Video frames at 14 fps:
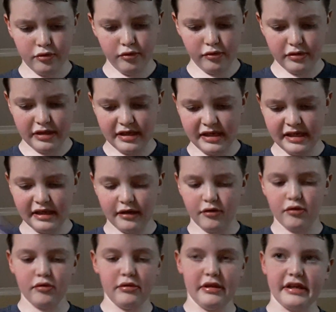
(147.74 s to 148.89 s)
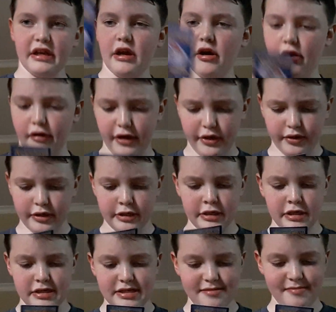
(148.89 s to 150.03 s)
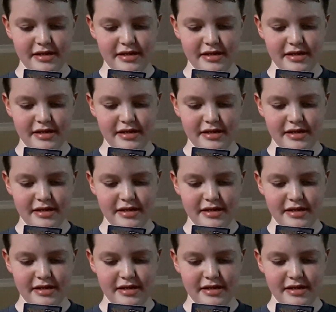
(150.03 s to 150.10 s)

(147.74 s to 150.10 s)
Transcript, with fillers: Ooh, this is a cool Lucario card.